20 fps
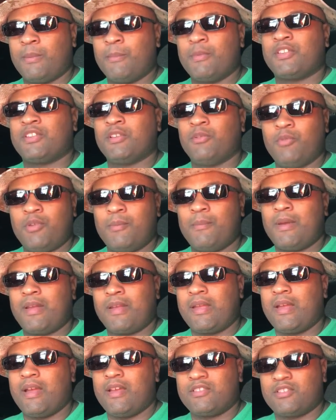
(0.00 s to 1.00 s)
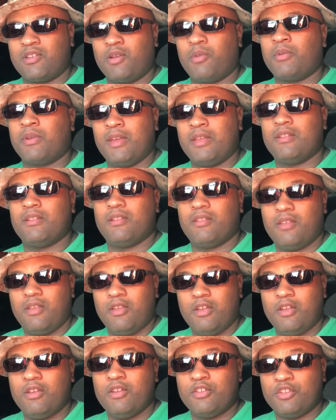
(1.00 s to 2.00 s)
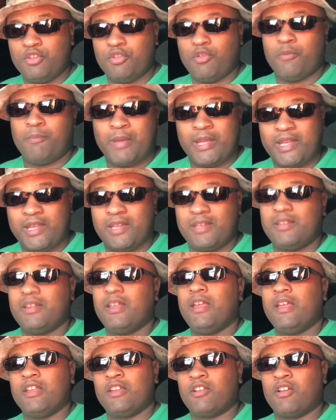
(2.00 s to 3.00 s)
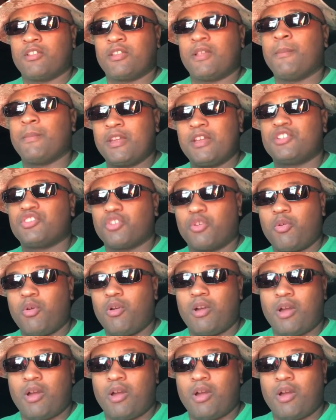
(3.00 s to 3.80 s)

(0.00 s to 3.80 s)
I'm gonna send one of my guys to go get you a bed. He goes, I'm gonna get your